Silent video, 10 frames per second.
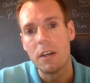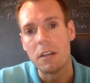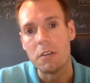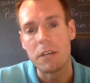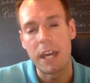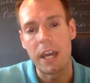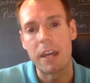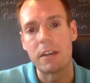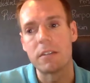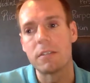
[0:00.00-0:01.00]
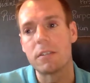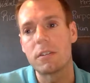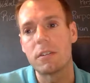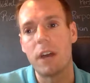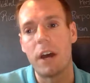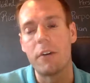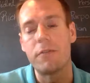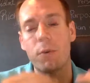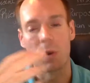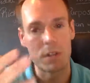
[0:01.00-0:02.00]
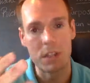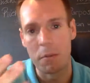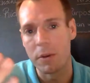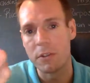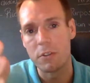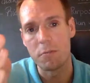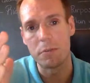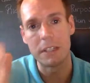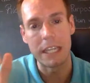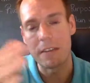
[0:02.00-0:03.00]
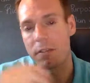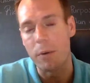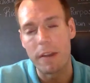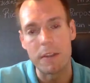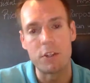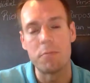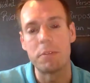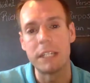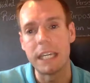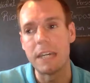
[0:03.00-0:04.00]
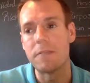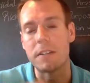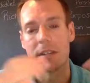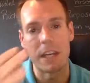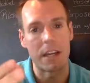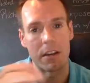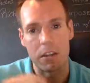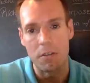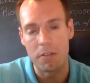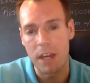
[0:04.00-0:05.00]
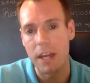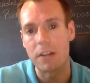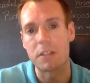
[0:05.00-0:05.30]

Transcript: You can't force someone to believe the way that you believe, to think how you think,